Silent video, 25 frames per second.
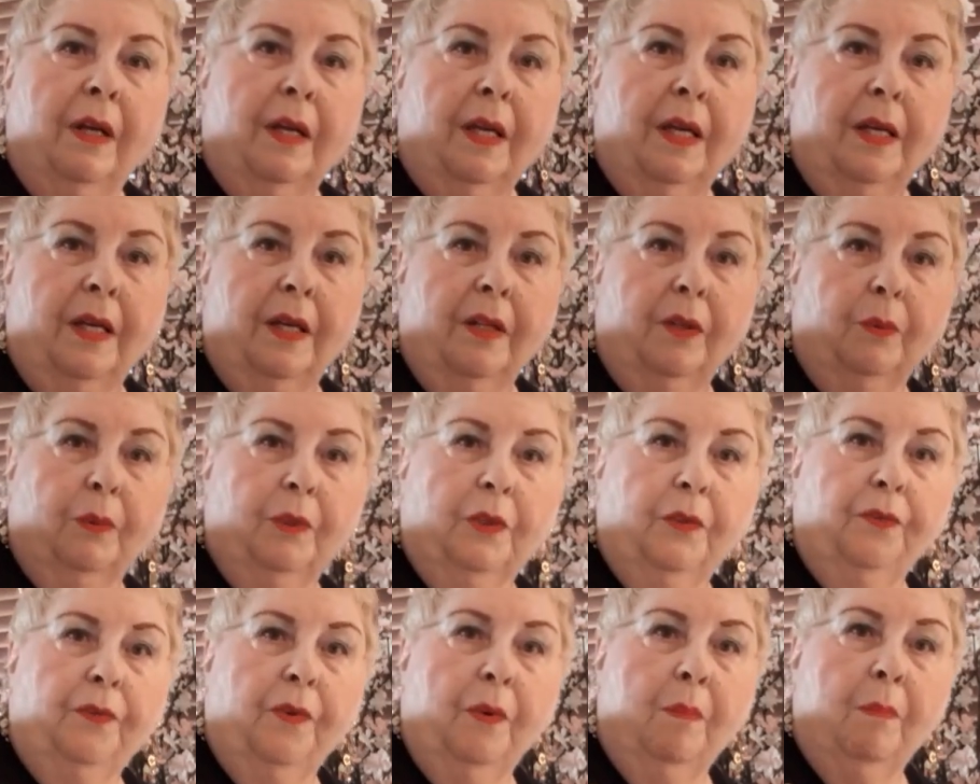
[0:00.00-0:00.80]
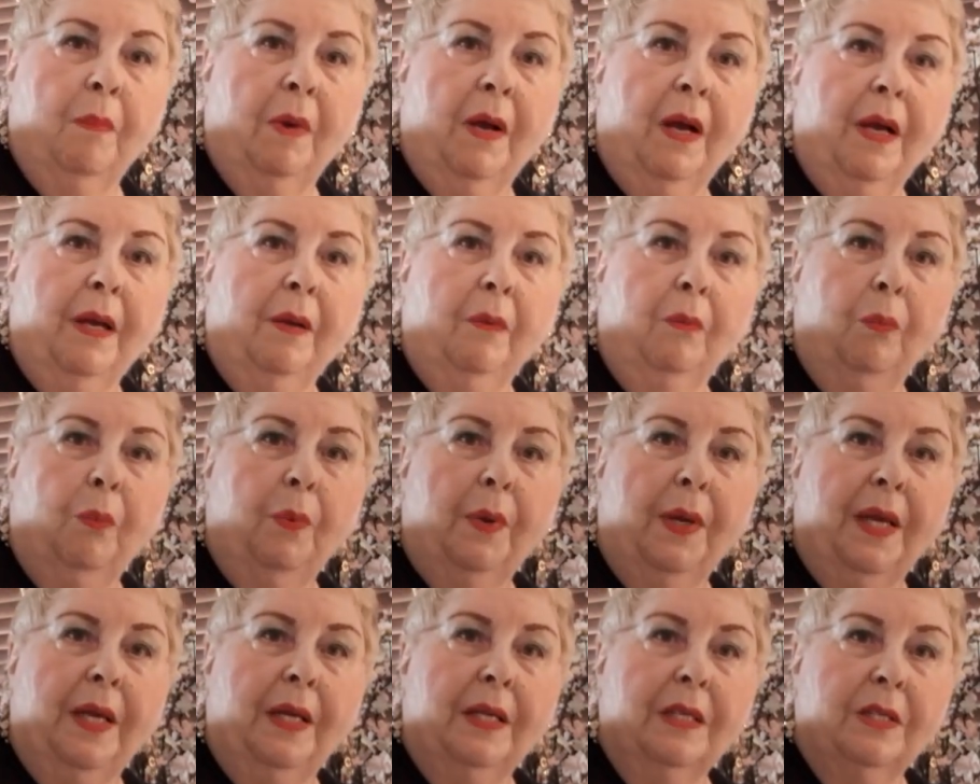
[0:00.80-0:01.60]
In other words, from my
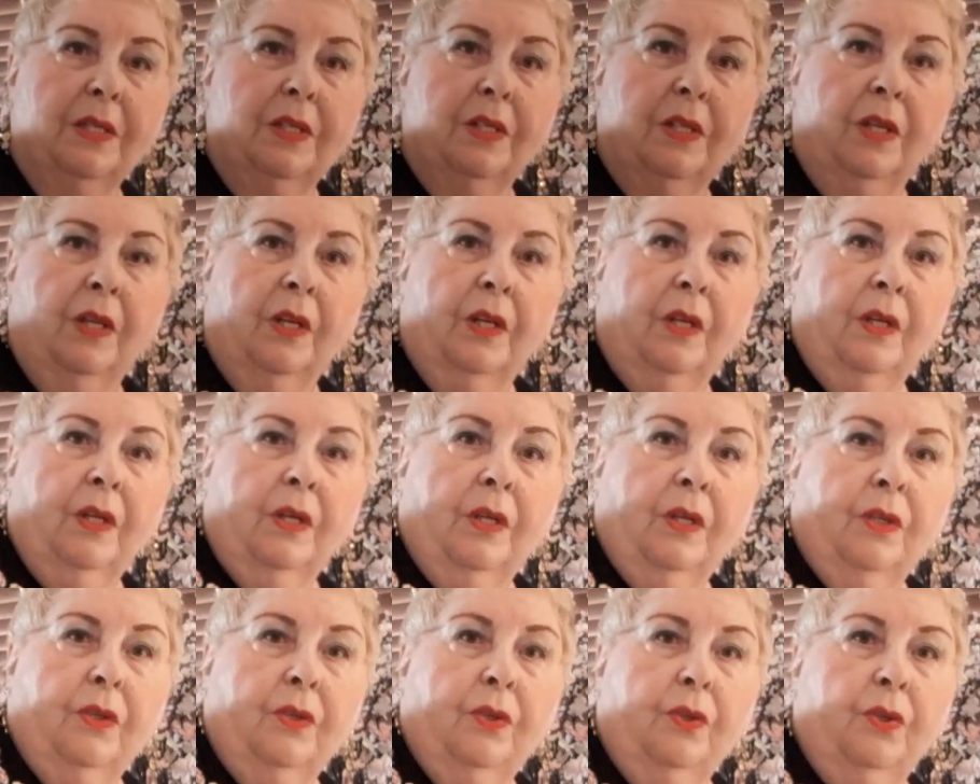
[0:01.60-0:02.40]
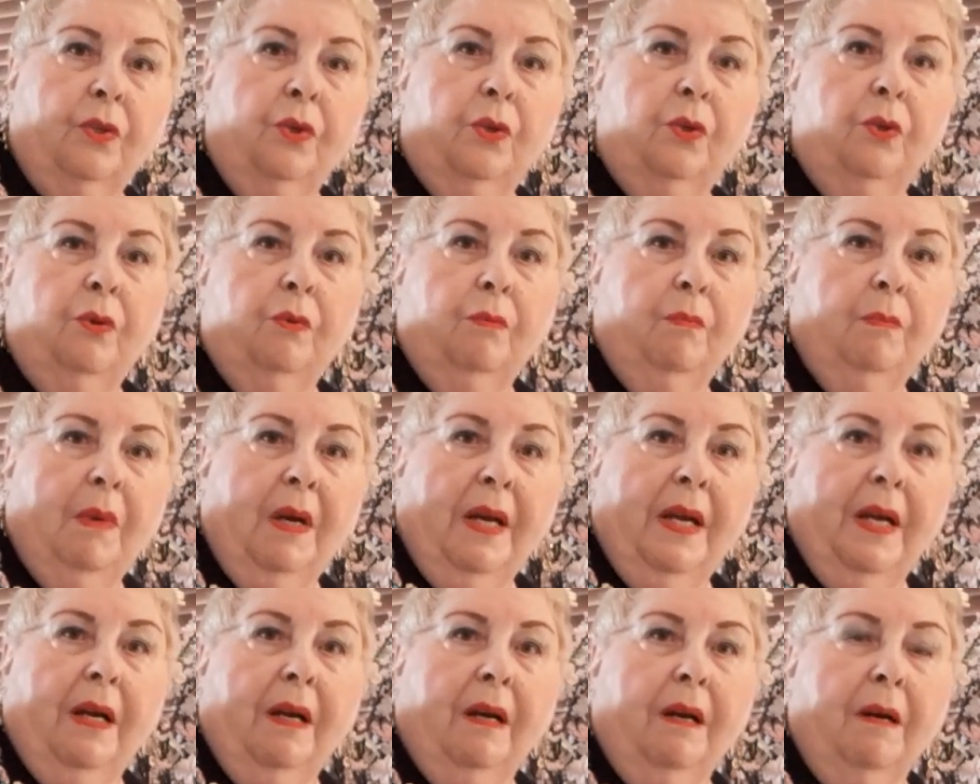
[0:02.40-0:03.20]
waist to
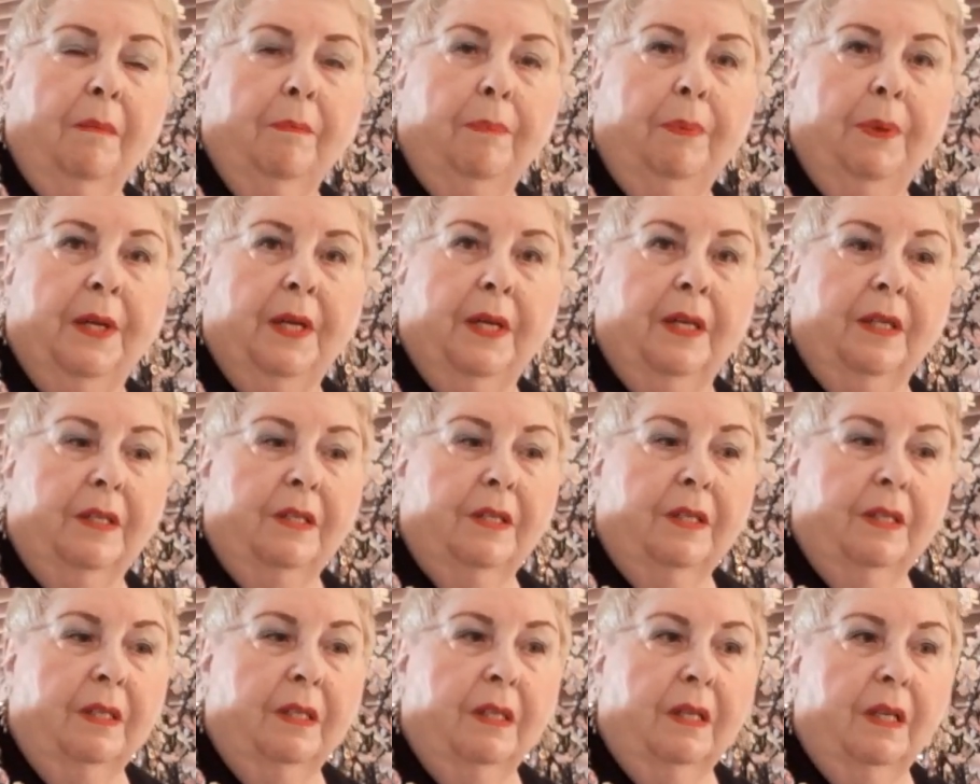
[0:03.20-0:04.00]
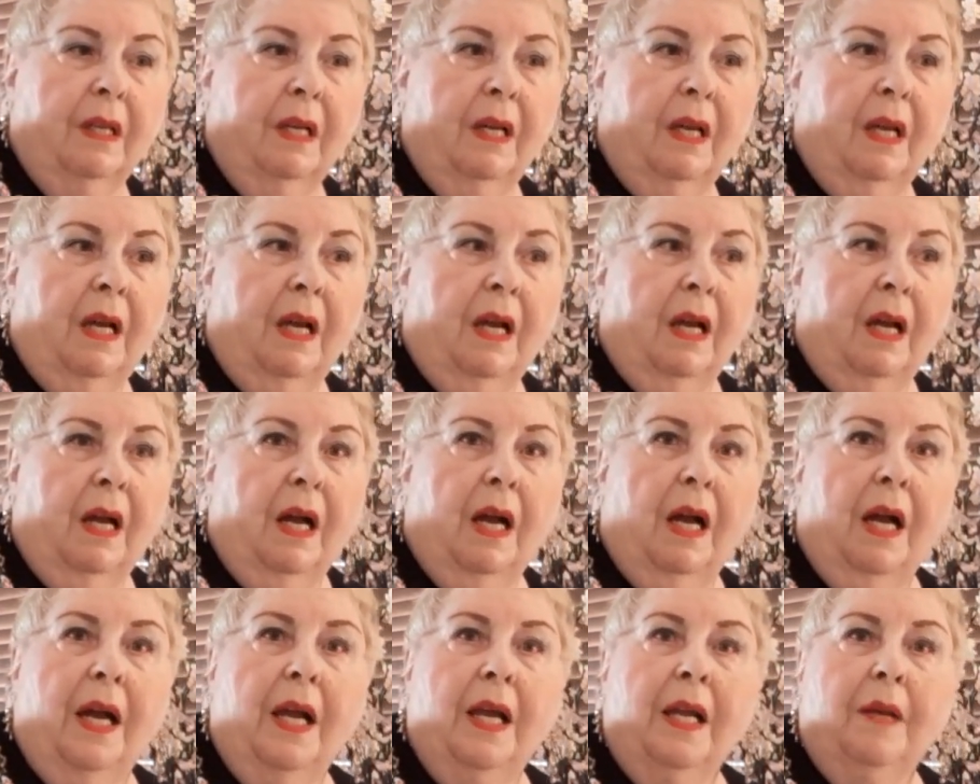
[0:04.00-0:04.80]
my armpit,
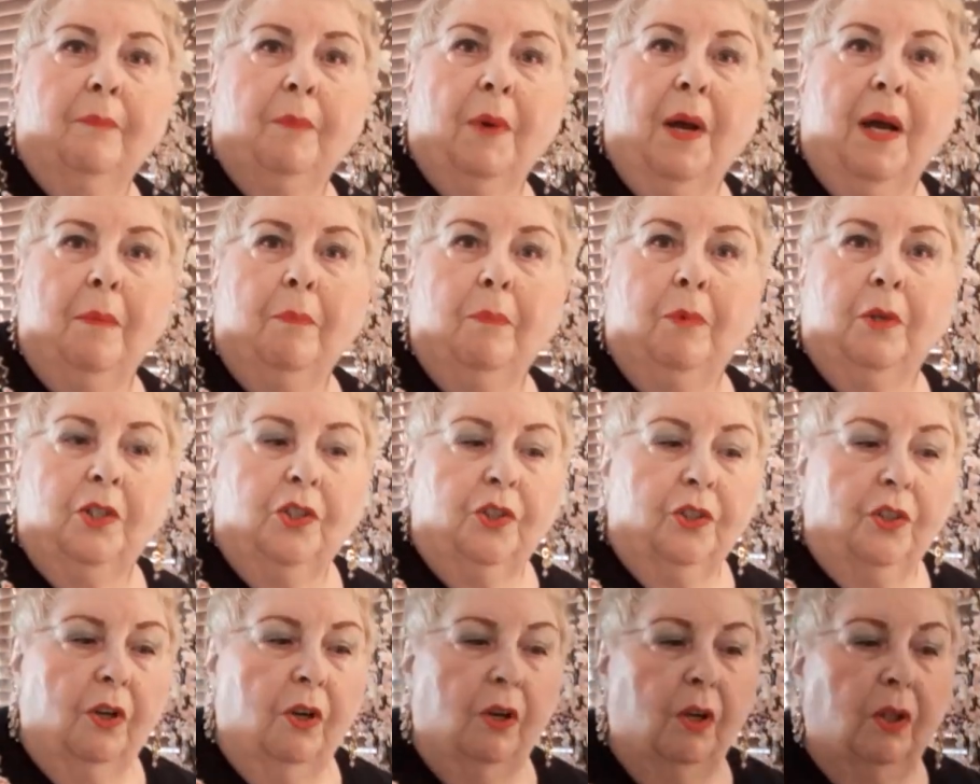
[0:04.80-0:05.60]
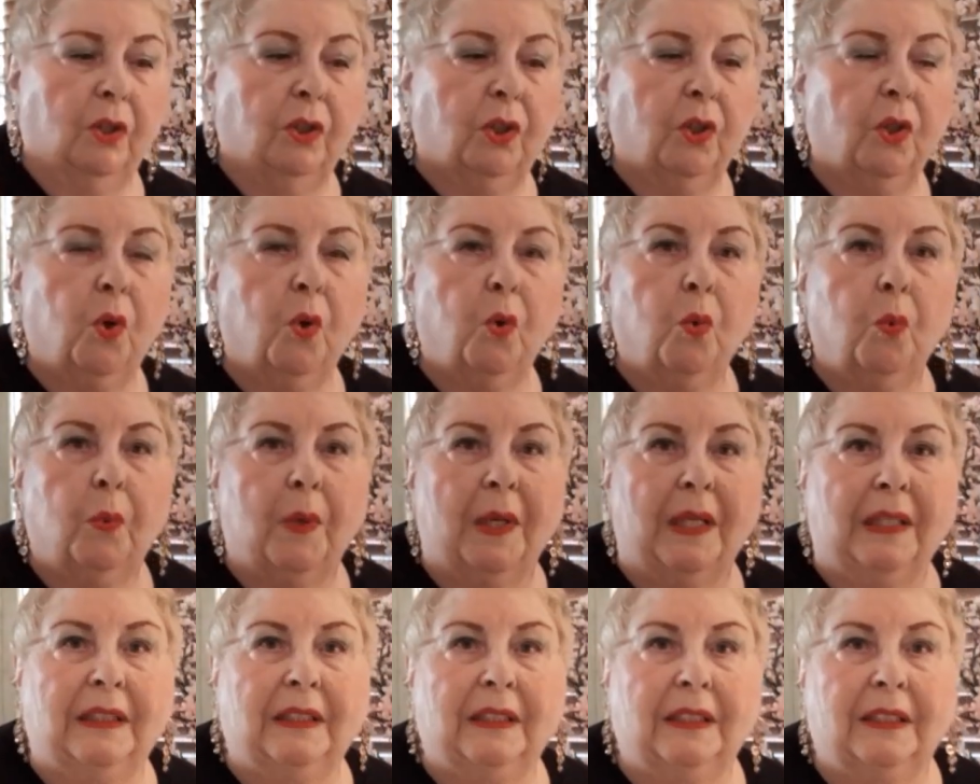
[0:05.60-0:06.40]
I'm what you call
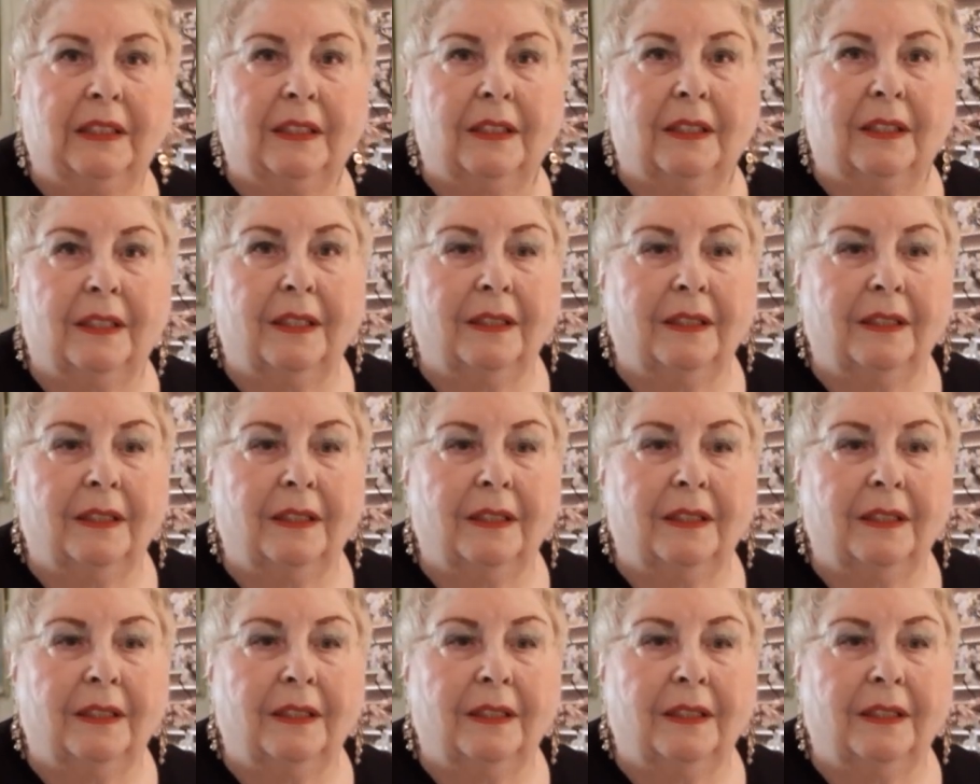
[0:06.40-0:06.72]
low-waisted.